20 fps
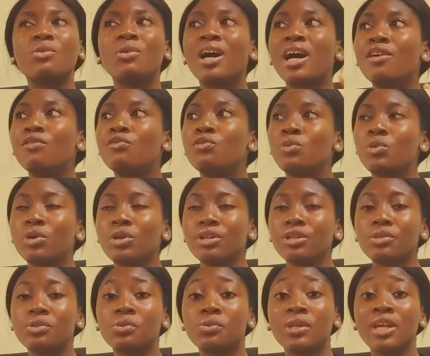don't have
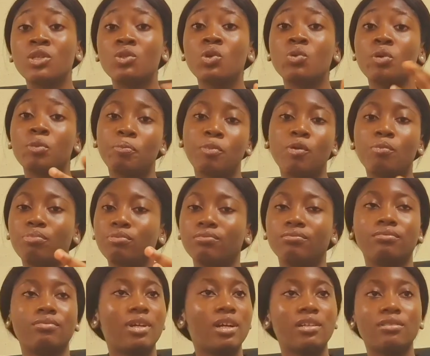one, so let's go with purple.
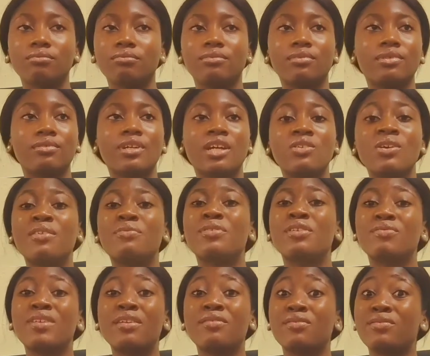I don't
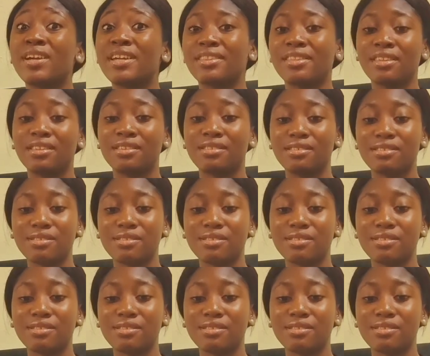have favorite things.